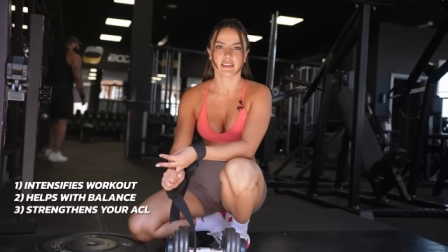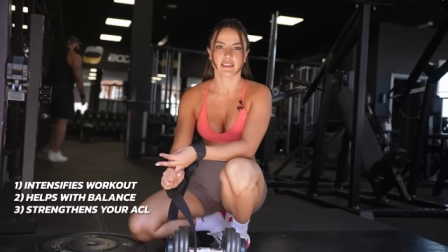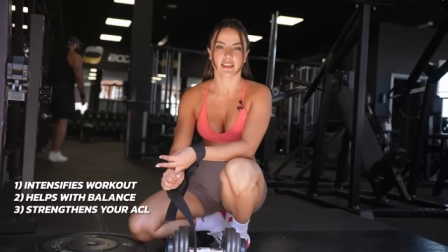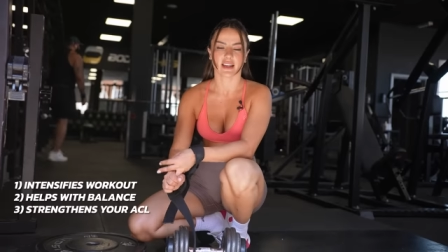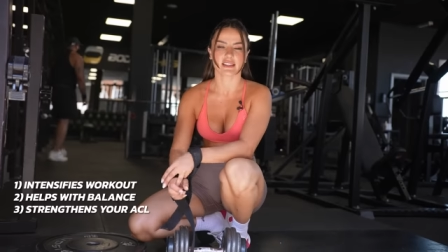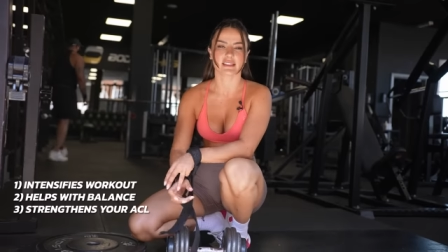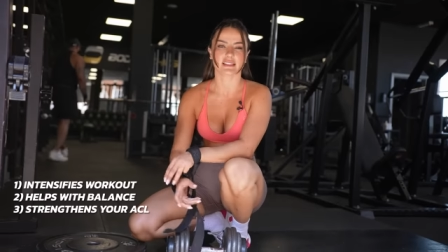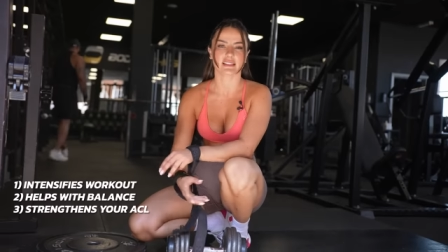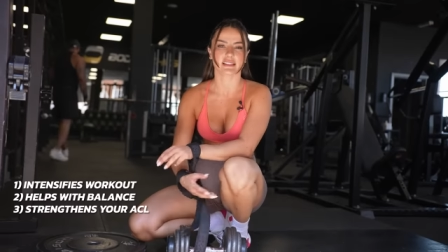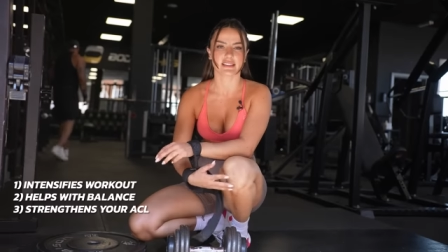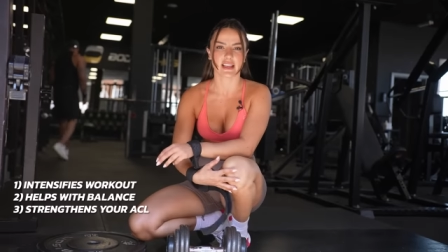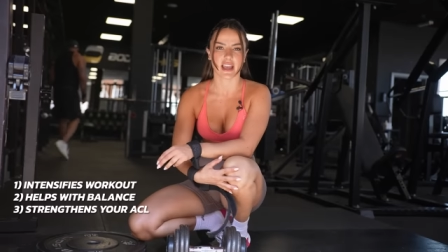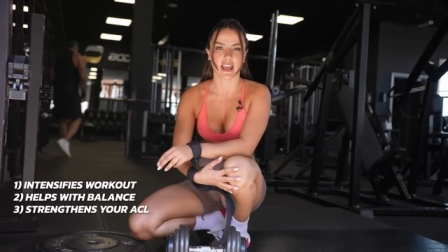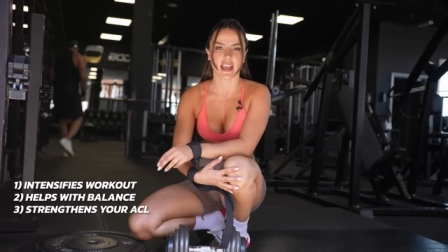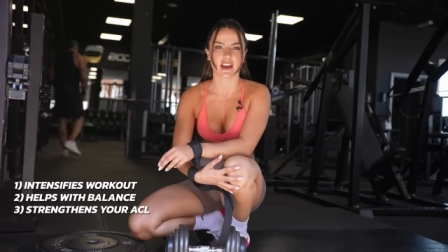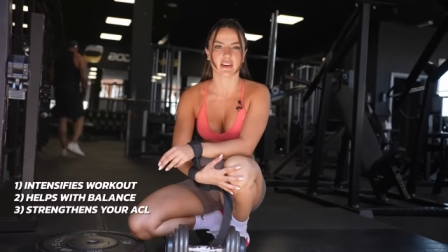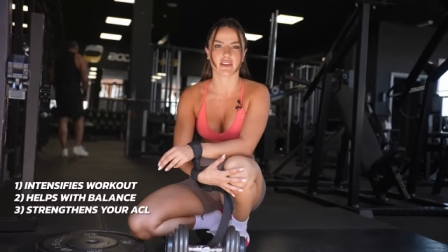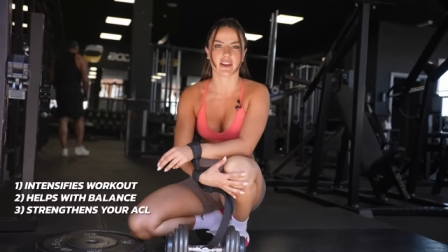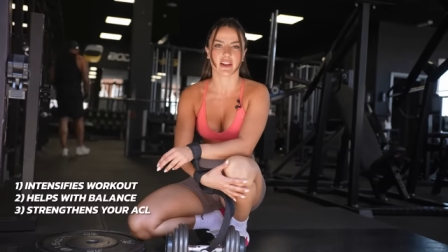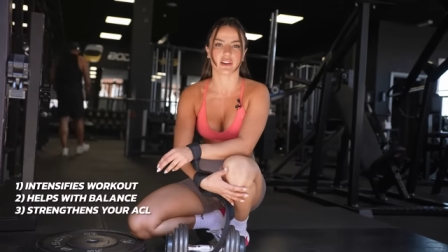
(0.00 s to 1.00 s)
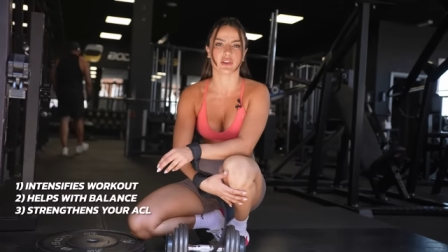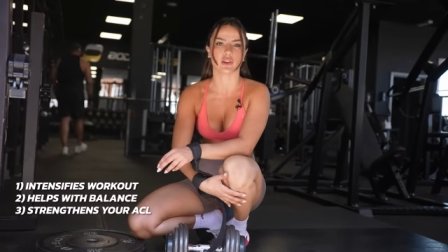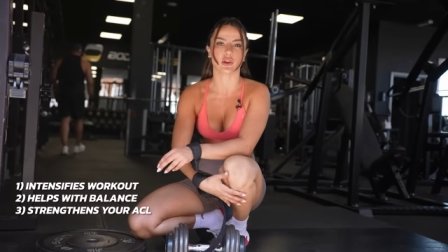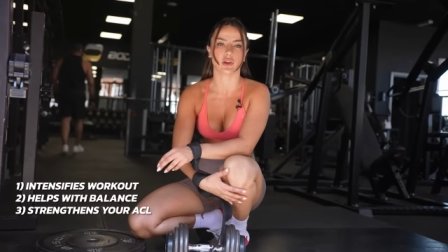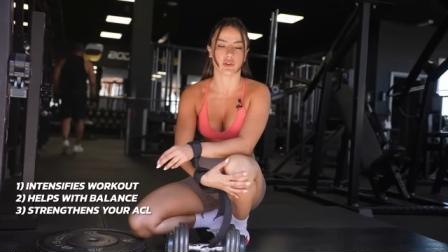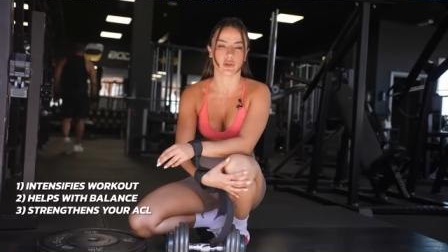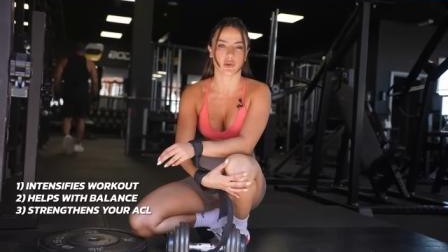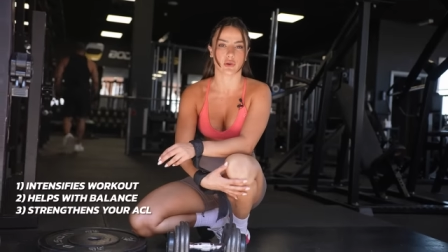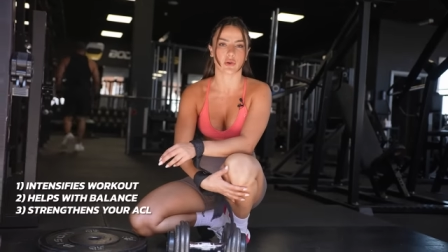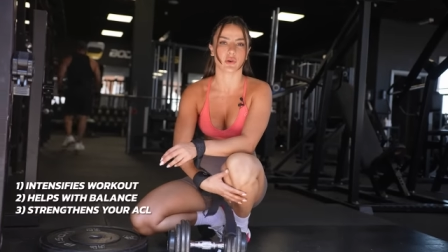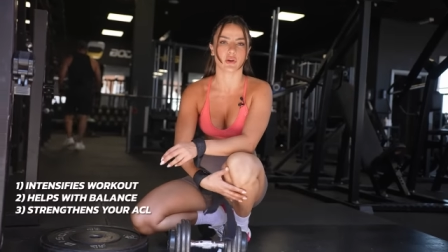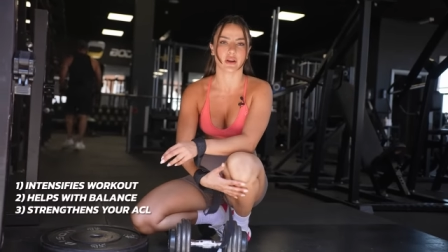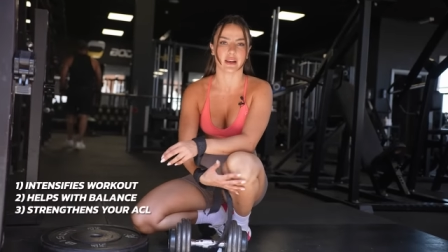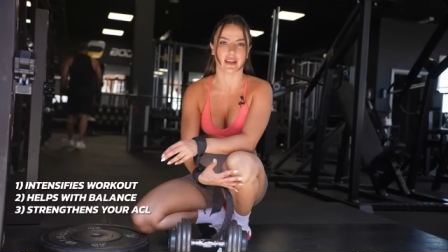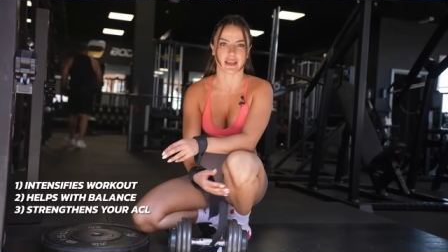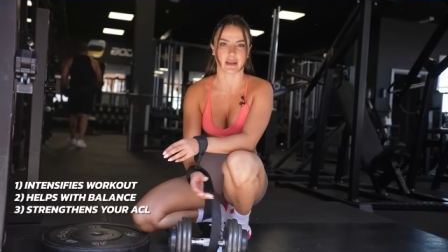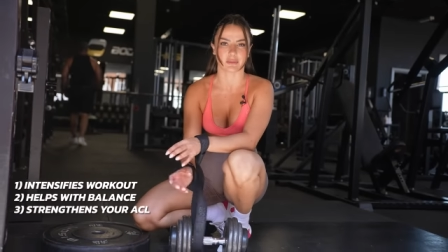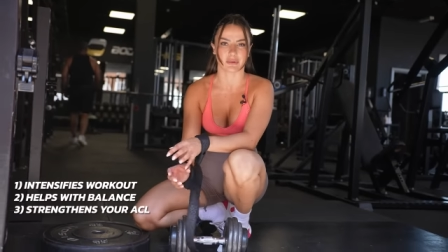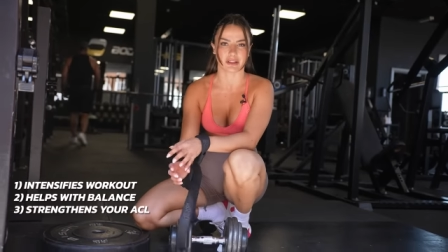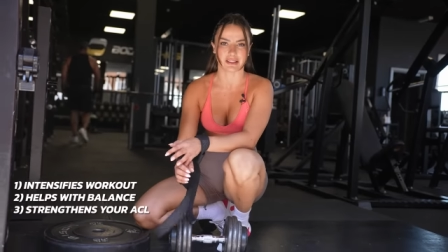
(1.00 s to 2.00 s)
That is a tear in your
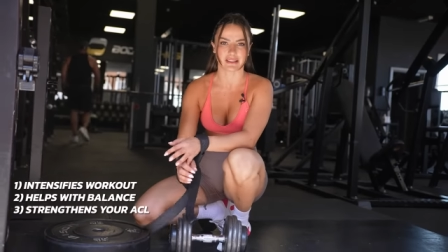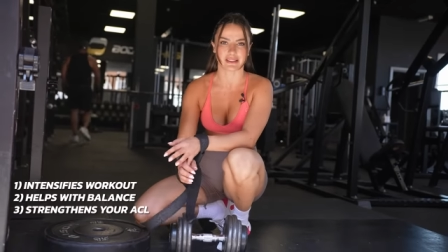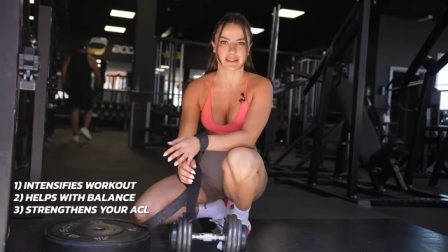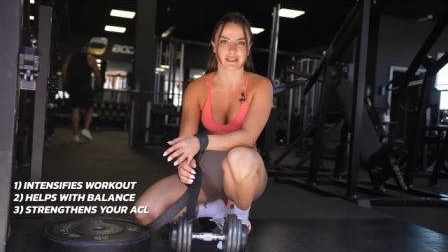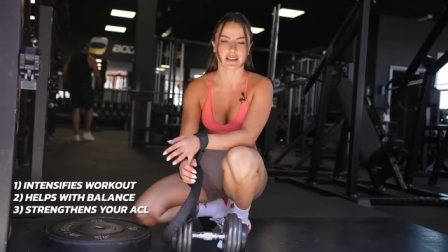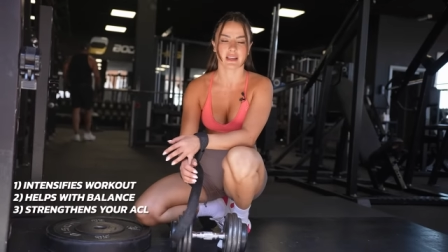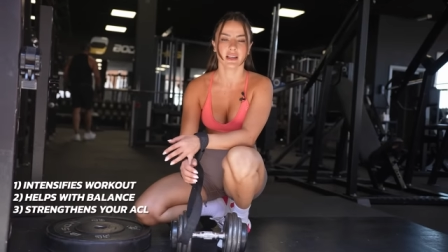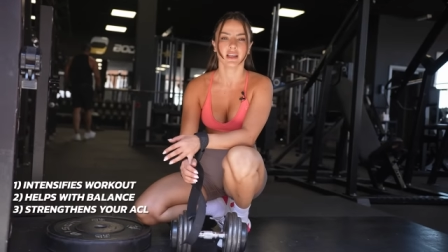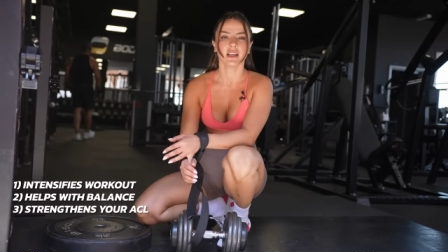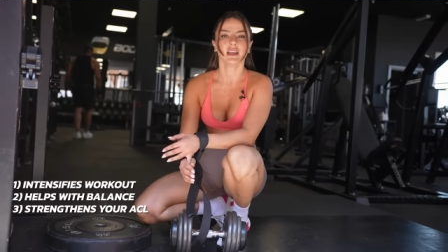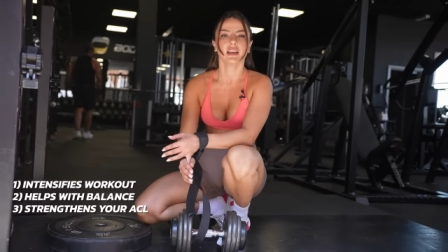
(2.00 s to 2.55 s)
ligaments.